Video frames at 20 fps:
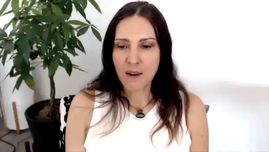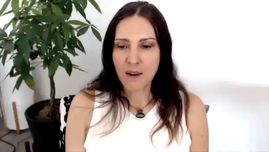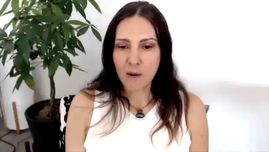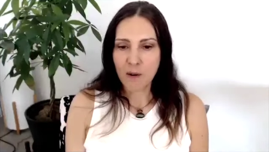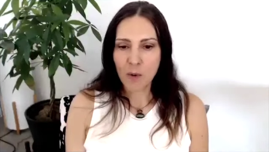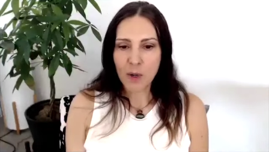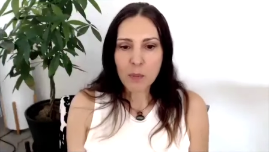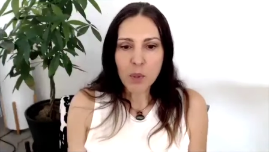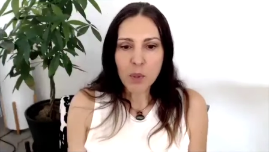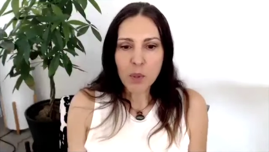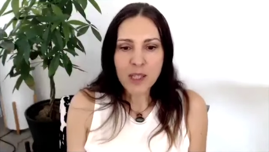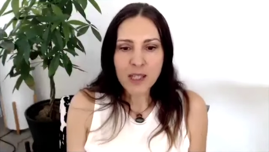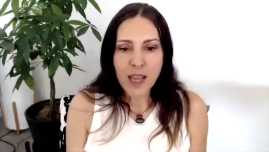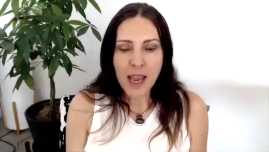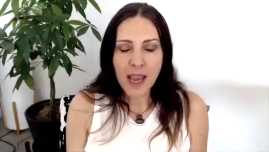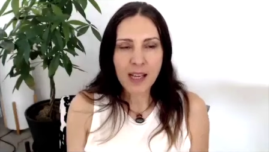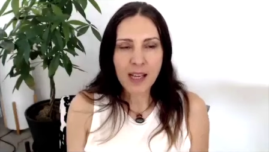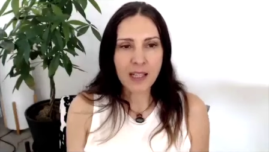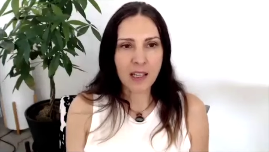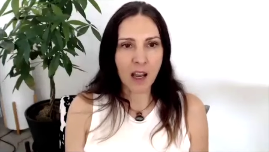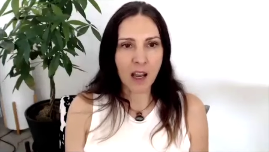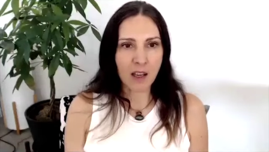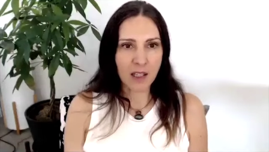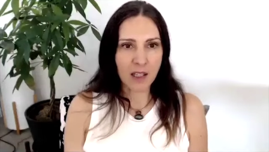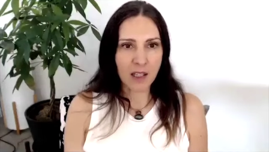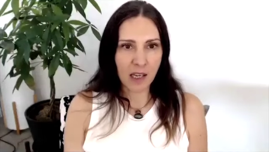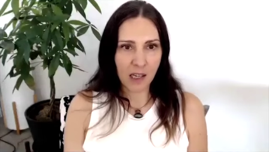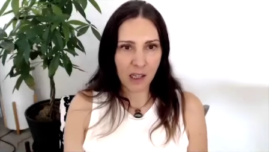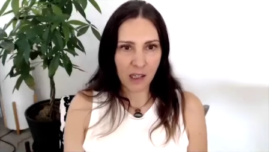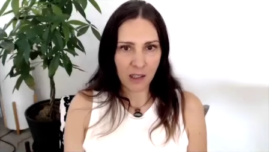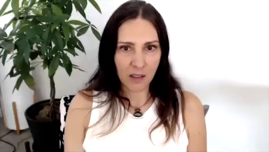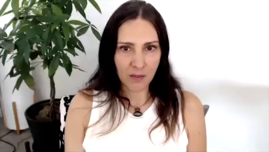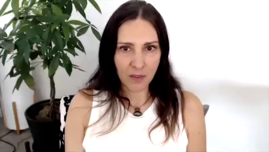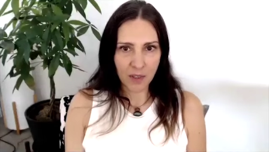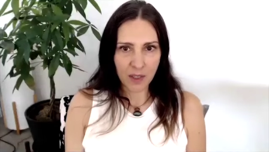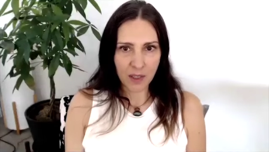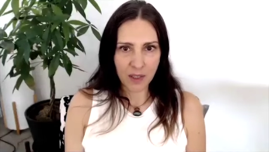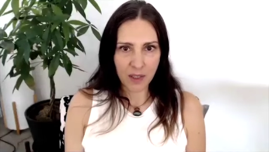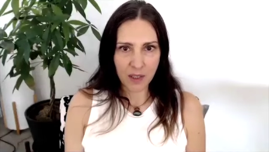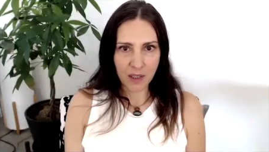We protect
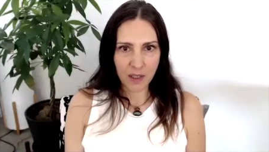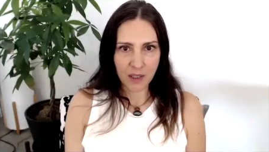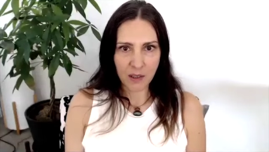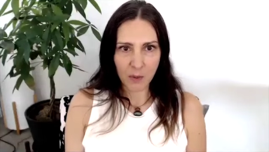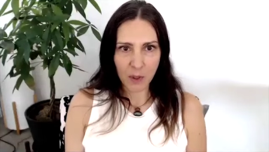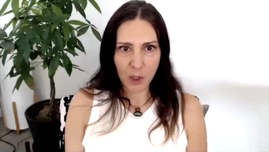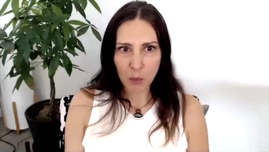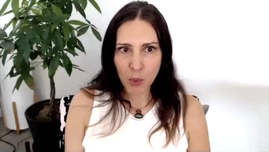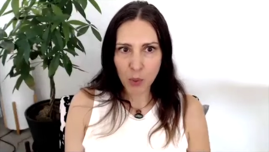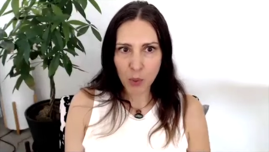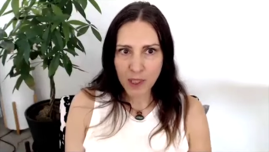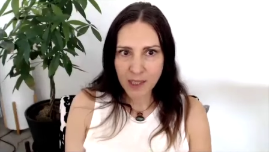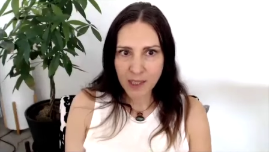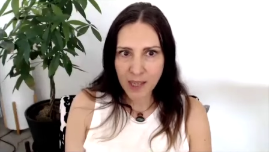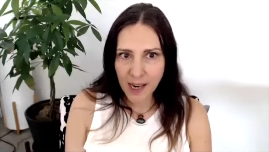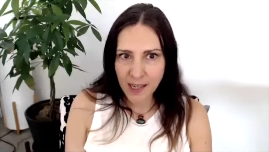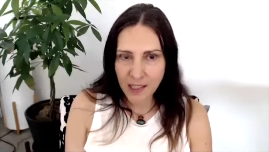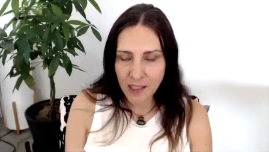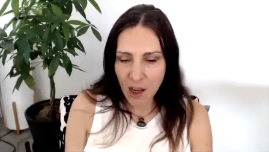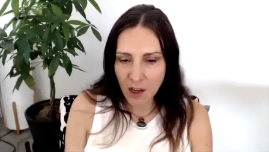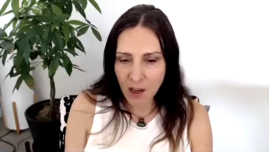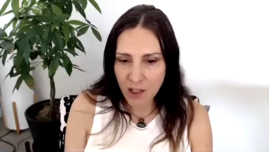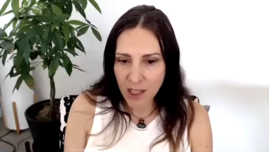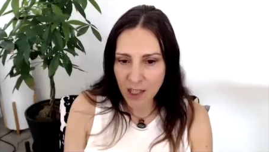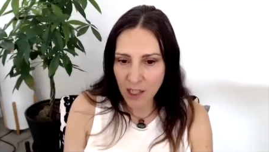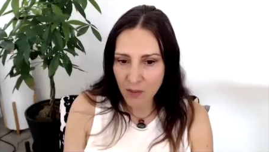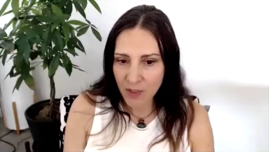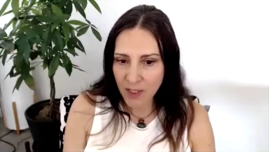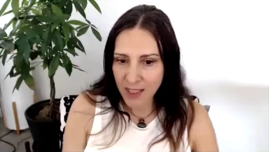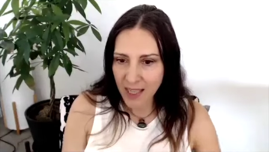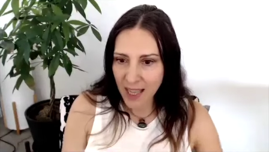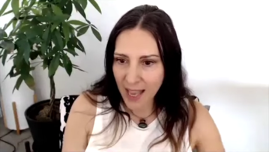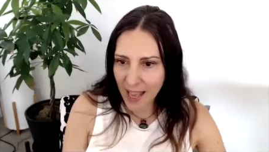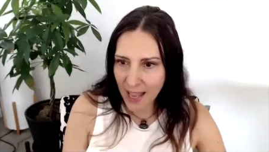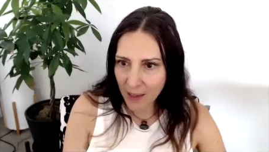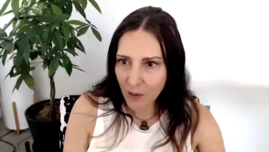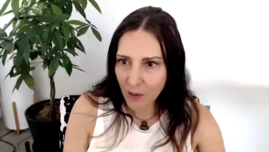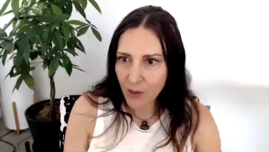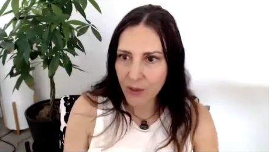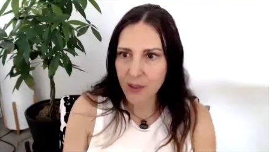ourselves. We don't protect ourselves in a
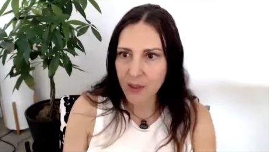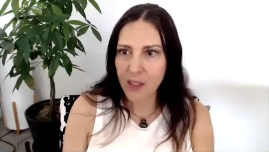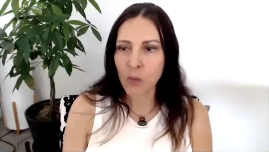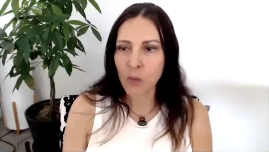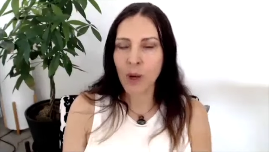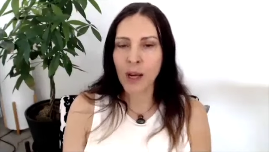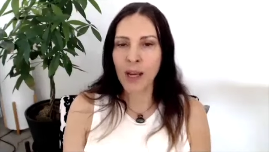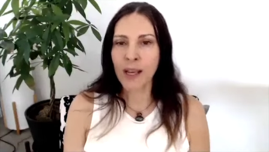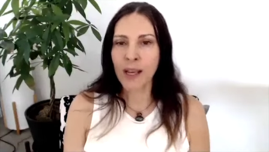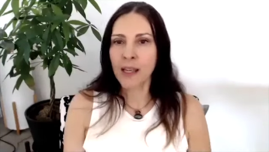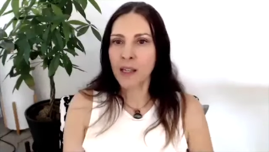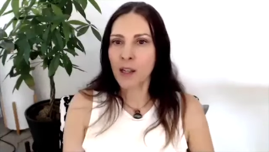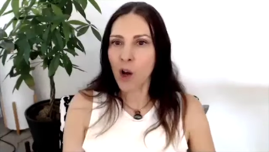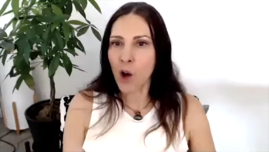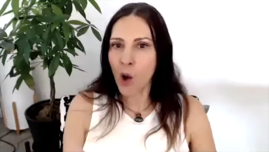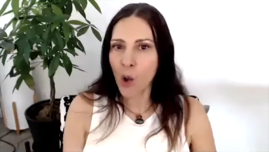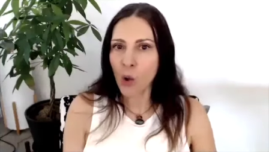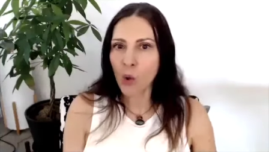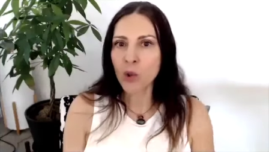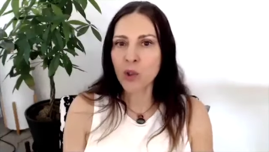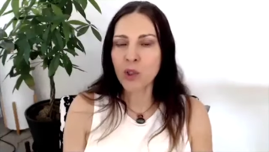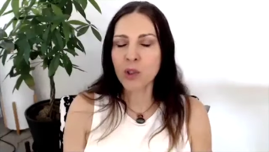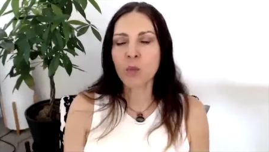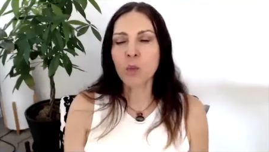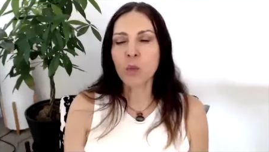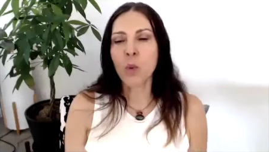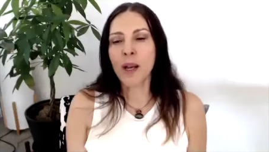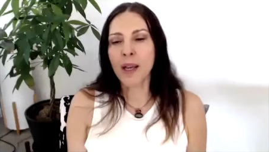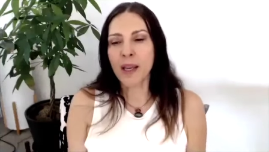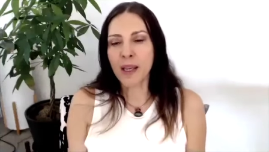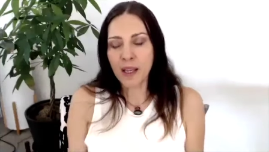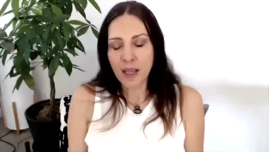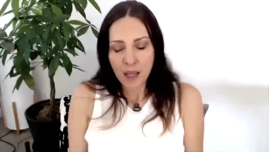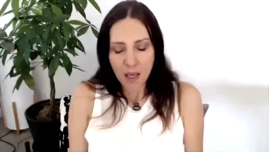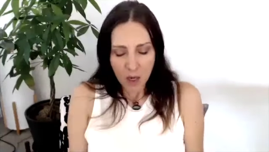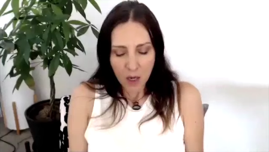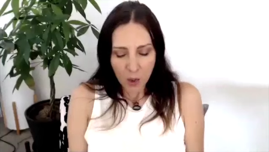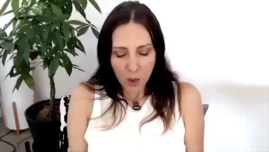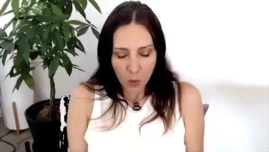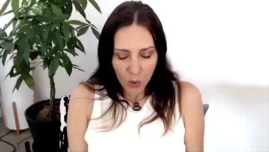healthy way, in a wholesome way.
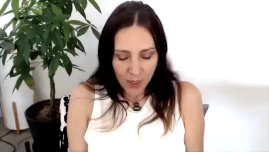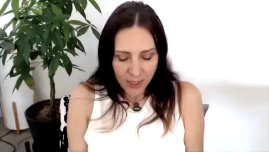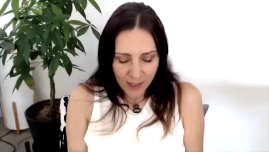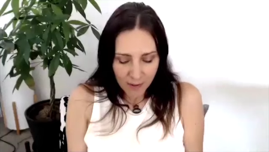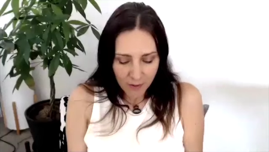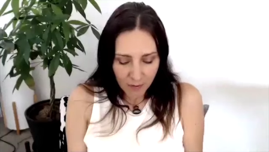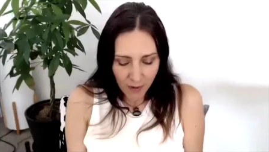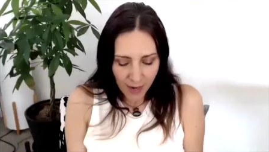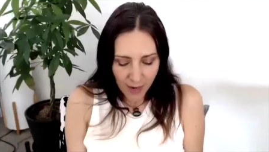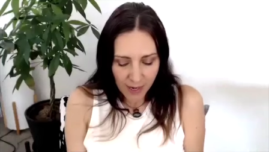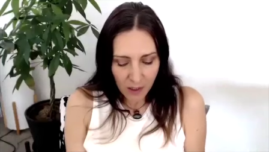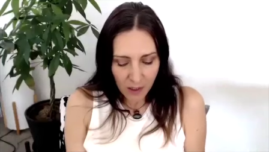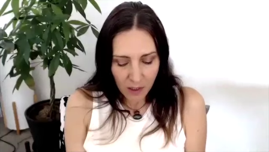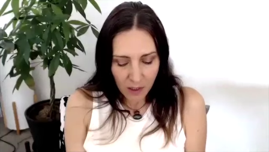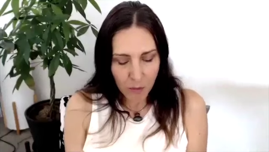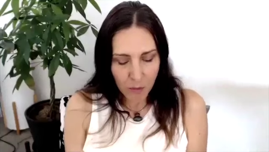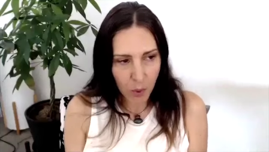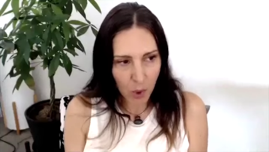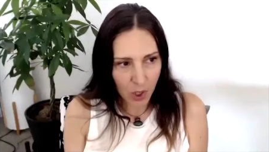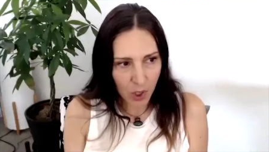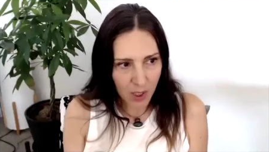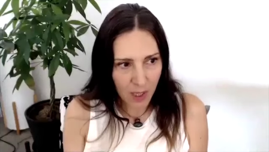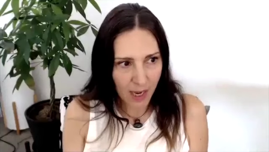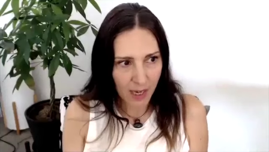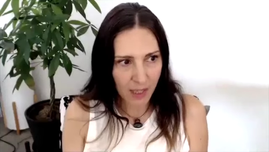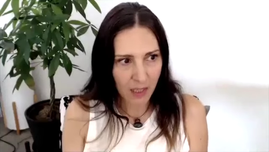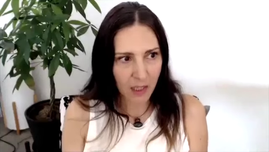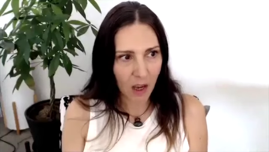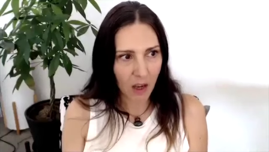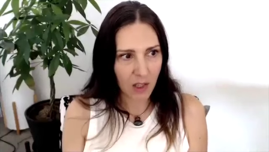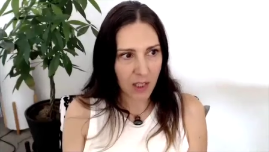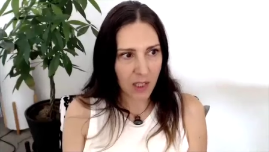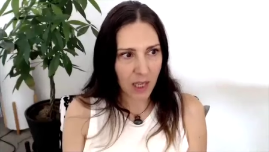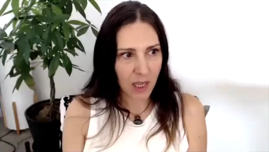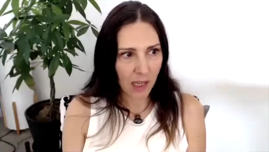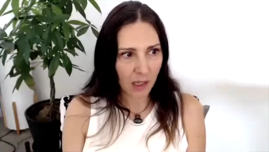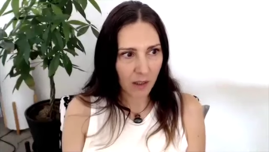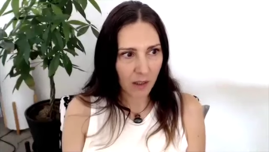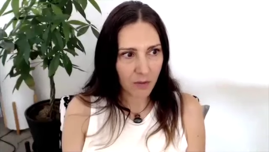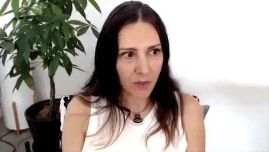We defend and protect
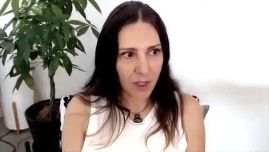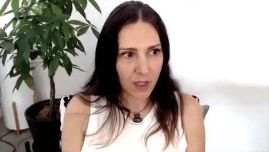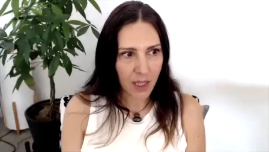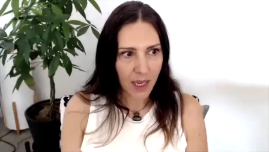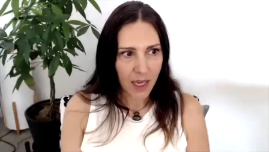ourselves